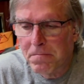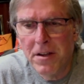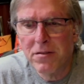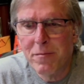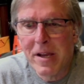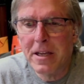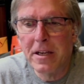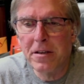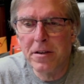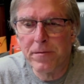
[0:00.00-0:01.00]
it doesn't
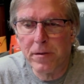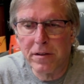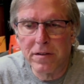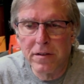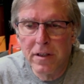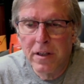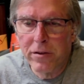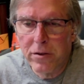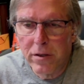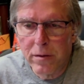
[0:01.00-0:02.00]
make any difference
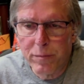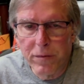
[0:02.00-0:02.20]
whether you're a